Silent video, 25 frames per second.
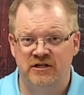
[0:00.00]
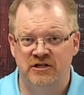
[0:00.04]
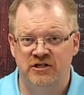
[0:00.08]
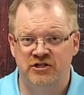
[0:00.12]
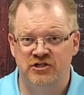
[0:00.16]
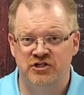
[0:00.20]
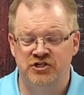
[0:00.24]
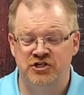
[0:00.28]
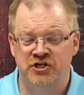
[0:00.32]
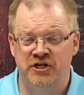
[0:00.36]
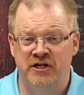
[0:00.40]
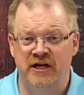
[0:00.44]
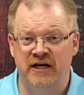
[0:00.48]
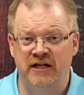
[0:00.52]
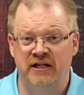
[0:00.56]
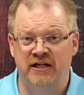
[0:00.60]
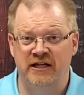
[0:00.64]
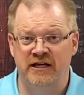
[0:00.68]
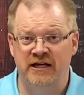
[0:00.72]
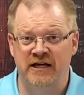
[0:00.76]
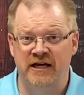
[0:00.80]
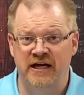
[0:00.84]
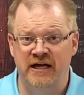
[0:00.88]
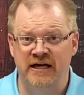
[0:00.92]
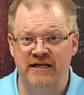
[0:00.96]

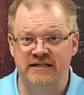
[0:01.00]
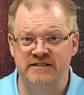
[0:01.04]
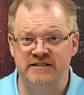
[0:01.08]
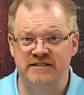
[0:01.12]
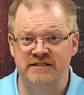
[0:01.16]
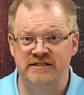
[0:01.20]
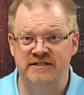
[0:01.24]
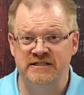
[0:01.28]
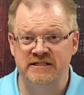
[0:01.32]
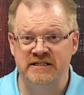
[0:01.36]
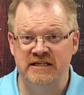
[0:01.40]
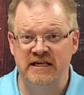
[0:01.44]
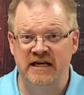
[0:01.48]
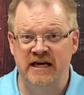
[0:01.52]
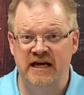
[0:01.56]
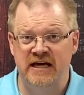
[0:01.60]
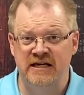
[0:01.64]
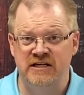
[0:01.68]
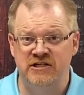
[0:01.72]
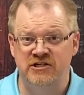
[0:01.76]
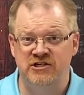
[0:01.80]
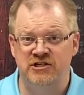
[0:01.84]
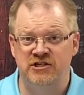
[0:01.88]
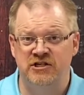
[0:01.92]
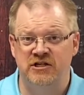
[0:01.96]
Schnelle, S C
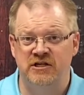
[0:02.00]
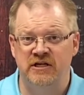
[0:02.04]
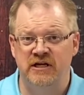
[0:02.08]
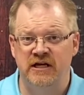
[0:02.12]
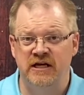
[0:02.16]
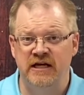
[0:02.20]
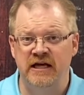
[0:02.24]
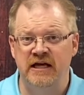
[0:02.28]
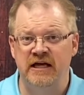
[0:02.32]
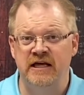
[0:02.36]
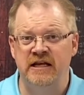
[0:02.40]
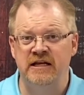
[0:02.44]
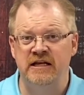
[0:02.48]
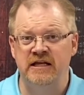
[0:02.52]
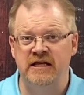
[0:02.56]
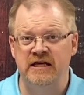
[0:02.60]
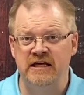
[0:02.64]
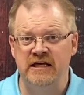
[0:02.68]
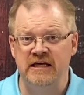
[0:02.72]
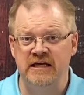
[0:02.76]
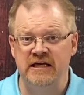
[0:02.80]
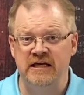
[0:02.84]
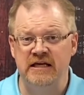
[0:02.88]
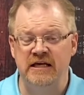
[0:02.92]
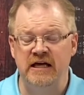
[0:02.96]
H N
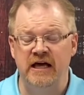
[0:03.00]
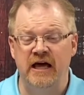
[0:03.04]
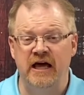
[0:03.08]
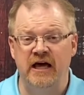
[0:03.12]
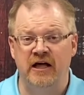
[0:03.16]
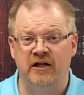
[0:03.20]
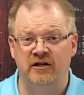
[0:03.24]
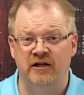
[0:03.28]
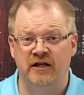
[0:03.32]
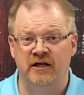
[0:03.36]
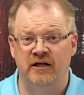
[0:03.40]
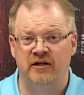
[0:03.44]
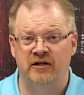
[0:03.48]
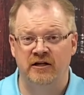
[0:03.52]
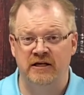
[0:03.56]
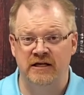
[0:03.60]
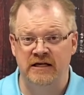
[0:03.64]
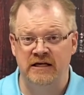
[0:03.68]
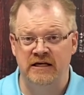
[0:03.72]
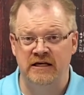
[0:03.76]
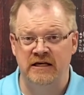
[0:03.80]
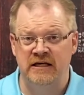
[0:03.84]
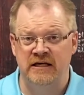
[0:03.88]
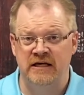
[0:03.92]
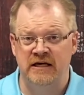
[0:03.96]
E L L
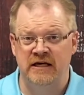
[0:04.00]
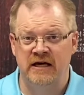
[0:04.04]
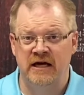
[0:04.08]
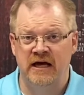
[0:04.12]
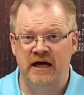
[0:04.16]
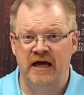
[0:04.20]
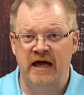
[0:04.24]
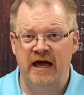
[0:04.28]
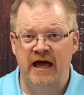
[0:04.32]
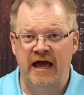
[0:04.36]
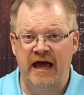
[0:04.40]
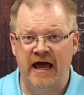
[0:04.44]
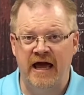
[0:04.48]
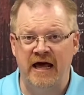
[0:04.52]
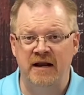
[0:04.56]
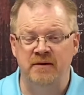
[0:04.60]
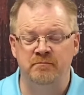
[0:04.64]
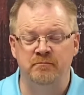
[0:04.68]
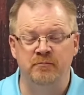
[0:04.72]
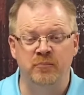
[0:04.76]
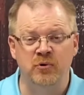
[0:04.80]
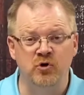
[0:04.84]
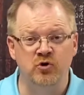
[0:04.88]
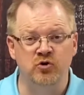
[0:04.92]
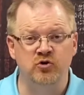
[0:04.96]
E,
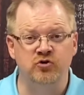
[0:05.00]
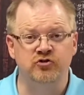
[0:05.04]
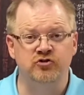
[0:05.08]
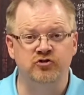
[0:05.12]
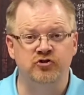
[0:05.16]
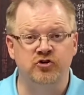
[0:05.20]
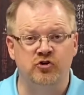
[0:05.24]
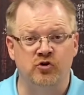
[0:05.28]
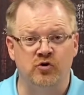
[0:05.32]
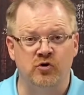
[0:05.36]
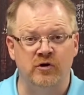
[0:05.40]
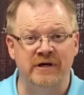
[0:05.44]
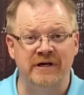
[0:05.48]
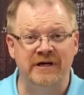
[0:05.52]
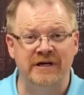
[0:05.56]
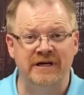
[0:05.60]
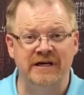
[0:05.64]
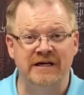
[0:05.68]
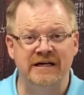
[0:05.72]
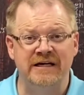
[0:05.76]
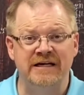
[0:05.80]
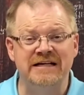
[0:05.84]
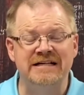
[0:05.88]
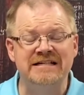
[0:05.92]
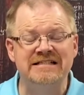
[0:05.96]
at
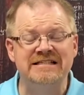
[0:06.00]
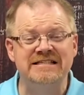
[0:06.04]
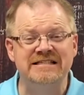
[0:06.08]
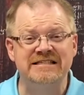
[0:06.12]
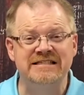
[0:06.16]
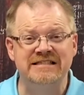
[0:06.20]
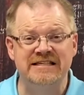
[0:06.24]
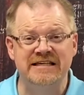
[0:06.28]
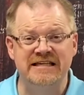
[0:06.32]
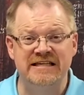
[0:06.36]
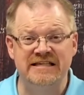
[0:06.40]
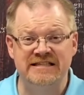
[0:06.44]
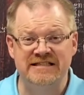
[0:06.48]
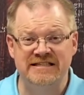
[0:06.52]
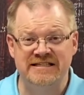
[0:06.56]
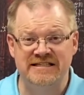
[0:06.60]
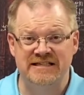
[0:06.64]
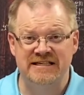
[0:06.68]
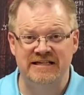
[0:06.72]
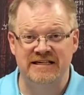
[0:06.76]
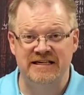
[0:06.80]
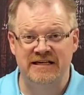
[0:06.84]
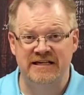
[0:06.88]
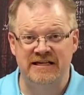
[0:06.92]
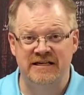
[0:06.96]

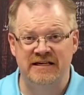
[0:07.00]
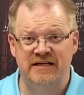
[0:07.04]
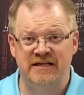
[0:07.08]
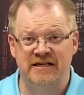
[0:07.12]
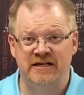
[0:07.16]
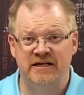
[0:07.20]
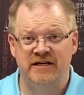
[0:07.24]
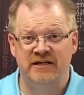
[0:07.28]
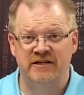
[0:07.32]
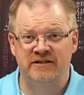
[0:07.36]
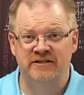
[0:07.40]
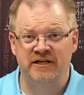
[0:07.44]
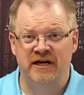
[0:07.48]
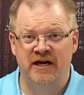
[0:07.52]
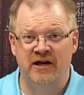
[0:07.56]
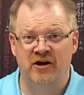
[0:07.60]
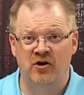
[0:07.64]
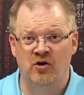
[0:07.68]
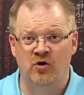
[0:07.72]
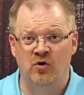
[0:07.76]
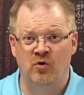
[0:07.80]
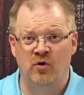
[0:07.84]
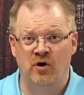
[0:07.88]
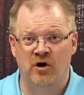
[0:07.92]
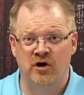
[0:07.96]

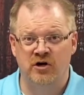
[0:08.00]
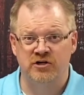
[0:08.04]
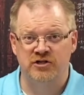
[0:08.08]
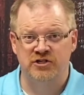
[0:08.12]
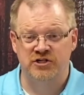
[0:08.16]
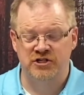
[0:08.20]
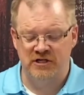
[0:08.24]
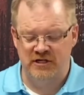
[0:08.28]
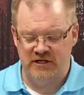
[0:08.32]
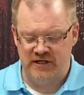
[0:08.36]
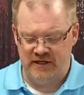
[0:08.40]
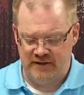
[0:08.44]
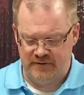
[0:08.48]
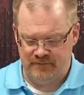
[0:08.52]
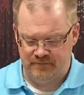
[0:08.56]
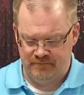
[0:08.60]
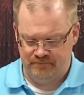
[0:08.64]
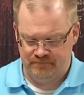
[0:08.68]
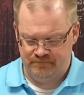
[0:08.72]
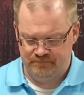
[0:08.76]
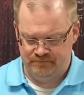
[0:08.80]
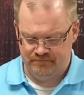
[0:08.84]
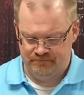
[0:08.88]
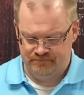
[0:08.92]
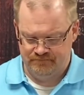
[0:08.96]
boonescreekcc.org.
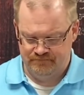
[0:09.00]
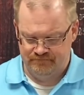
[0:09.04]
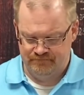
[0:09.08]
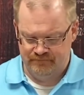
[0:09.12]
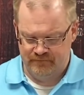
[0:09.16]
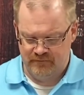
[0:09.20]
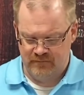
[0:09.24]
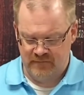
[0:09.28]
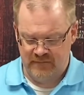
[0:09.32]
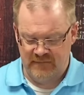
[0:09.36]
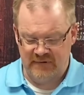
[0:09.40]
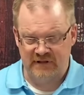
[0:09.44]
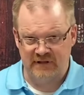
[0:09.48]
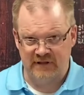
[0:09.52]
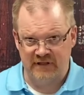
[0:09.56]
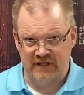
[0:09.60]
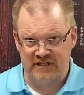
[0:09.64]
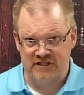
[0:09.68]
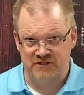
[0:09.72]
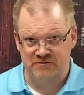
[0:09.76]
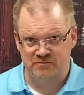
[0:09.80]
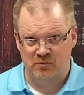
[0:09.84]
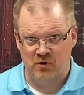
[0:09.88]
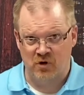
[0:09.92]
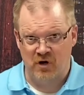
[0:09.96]

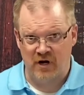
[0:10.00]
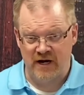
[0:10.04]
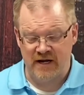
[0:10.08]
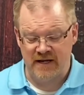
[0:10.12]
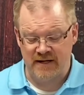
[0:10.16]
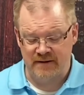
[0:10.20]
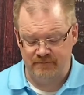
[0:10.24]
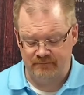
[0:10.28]
Let's pray.